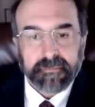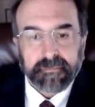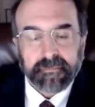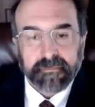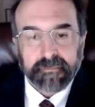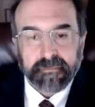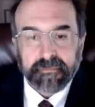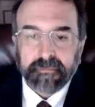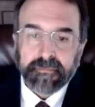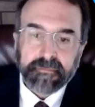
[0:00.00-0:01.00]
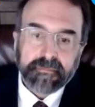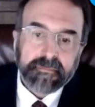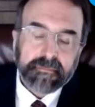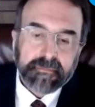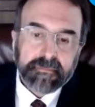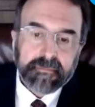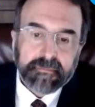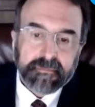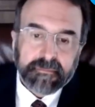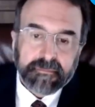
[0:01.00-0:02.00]

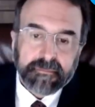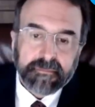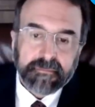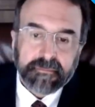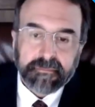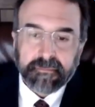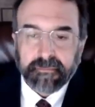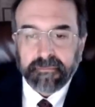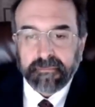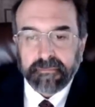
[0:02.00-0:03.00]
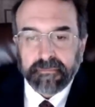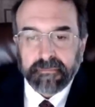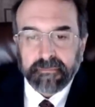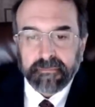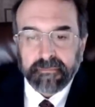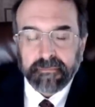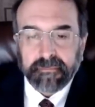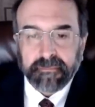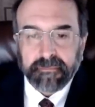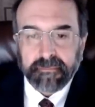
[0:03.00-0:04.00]

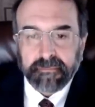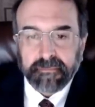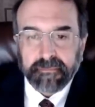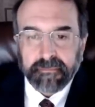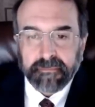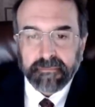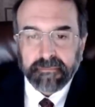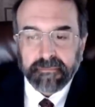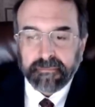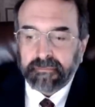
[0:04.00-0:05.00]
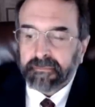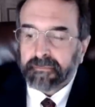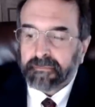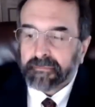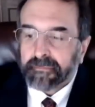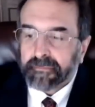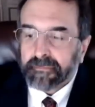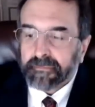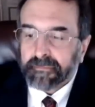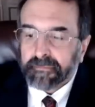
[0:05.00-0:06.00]

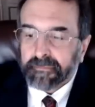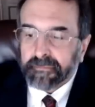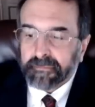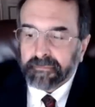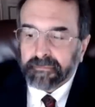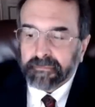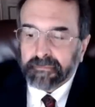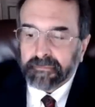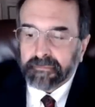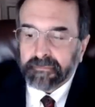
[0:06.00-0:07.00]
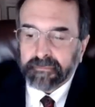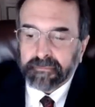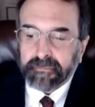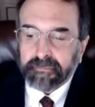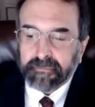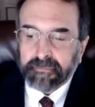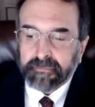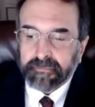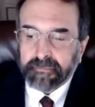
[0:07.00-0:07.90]
(silent)